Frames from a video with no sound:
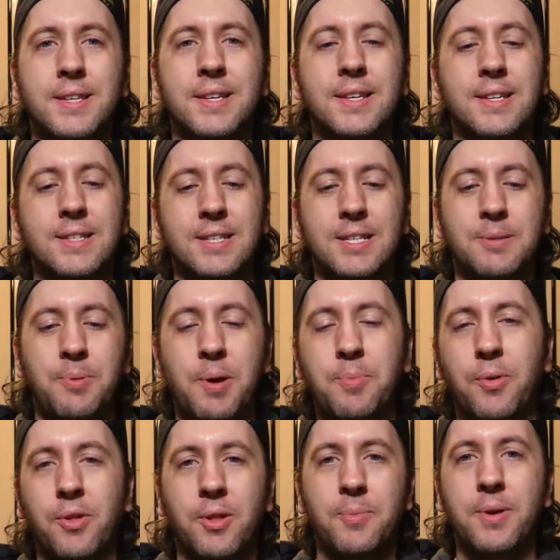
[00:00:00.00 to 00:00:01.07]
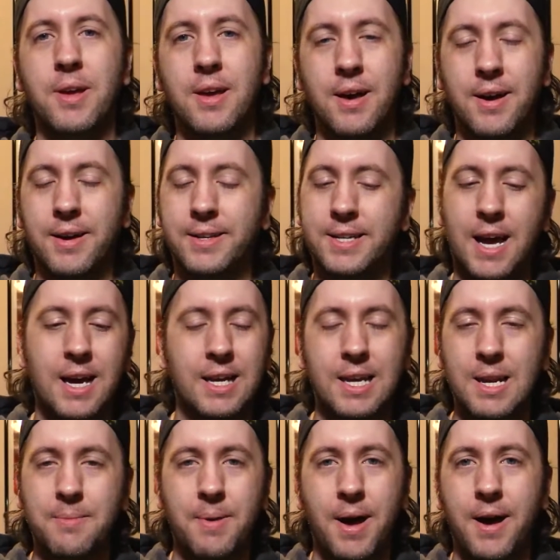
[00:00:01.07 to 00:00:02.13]
is these people will be uh,
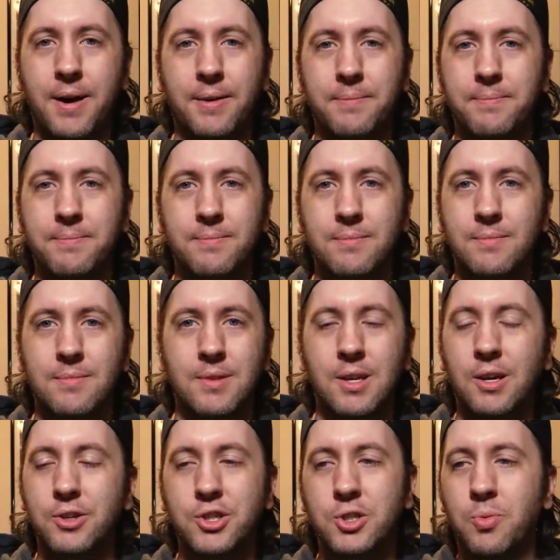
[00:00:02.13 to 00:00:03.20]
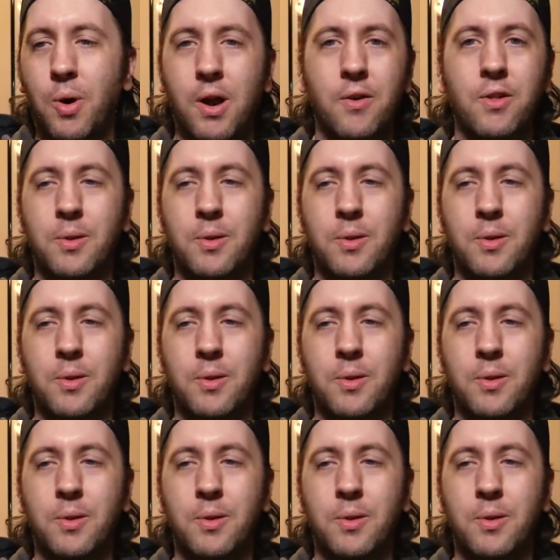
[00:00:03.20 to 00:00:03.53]
talking about, you know, just whatever.